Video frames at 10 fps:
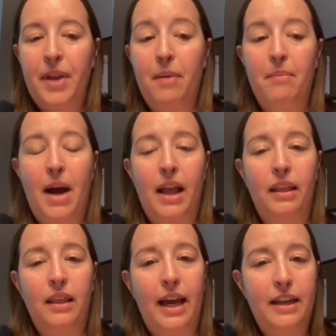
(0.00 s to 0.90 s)
My
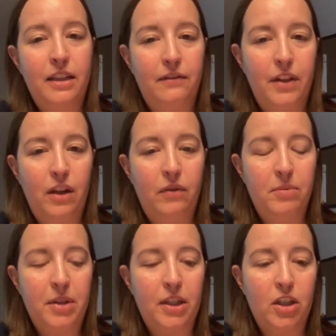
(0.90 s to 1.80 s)
last video
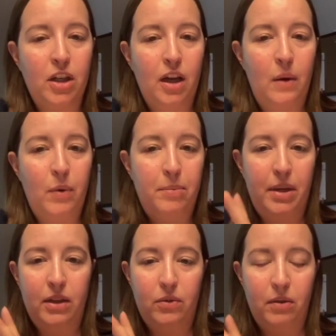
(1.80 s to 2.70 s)
from StitchCon will
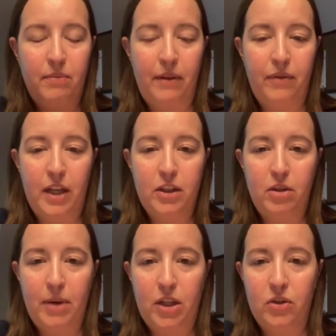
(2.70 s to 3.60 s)
be sort of my
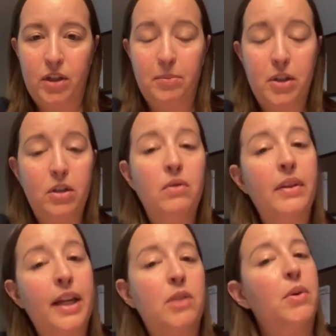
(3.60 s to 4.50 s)
Flosstube Extra #2,
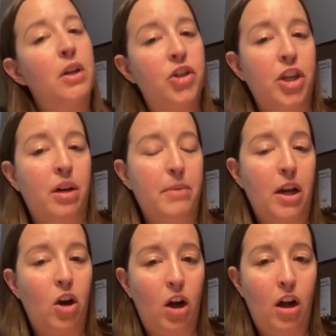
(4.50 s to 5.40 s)
and that's where I'll share my
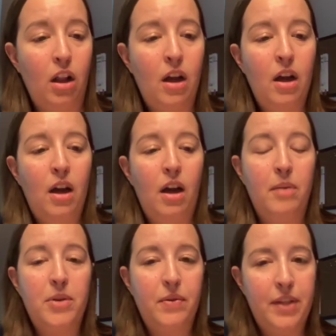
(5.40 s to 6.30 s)
haul.
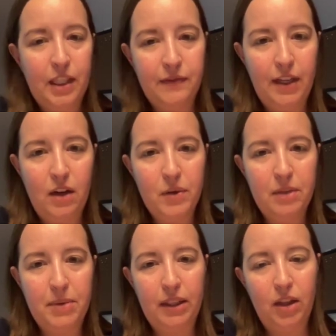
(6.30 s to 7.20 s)
So this video was
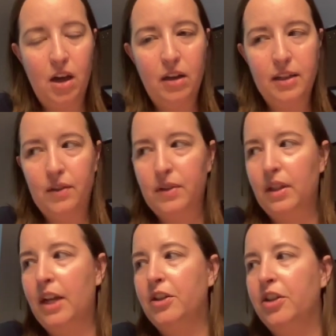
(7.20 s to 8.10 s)
a bit long because there was a
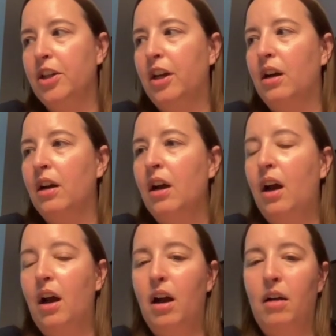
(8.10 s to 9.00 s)
lot to share.
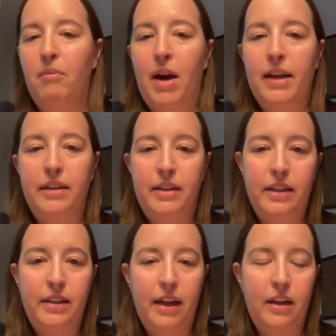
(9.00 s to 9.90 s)
I
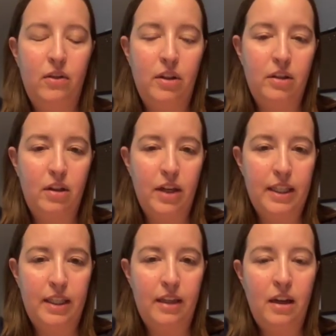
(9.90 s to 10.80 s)
did kind of go a little
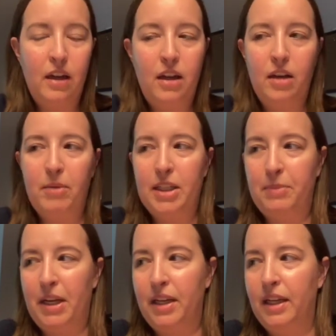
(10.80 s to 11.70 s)
crazy in my
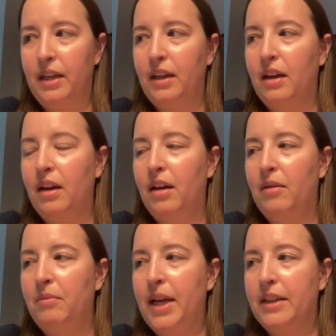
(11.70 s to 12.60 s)
spending
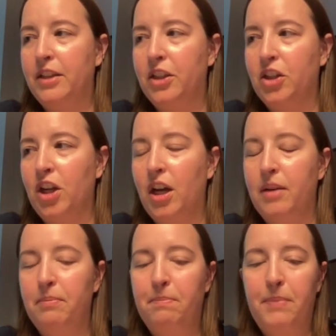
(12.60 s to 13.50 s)
at
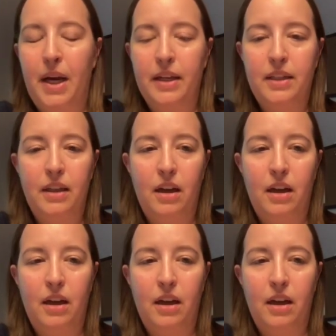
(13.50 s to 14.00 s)
StitchCon, but